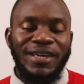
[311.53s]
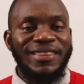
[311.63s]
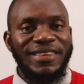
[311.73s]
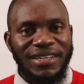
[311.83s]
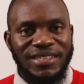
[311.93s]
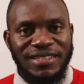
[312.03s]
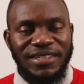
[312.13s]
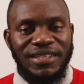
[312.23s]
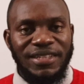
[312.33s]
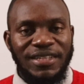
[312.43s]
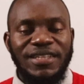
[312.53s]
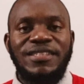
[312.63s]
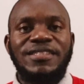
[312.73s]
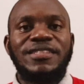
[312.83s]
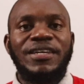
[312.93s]
And that
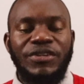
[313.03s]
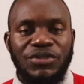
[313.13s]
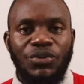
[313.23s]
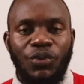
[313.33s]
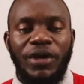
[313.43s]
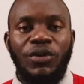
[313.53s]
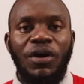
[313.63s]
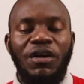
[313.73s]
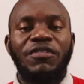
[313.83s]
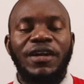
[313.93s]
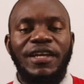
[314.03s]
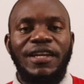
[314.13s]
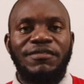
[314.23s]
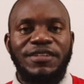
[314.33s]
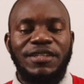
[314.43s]
is the reason why you have an
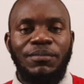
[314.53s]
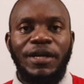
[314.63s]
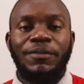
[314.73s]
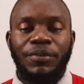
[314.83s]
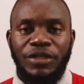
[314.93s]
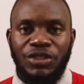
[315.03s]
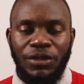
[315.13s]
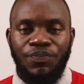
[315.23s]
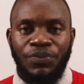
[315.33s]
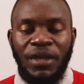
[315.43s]
elevated blood pressure.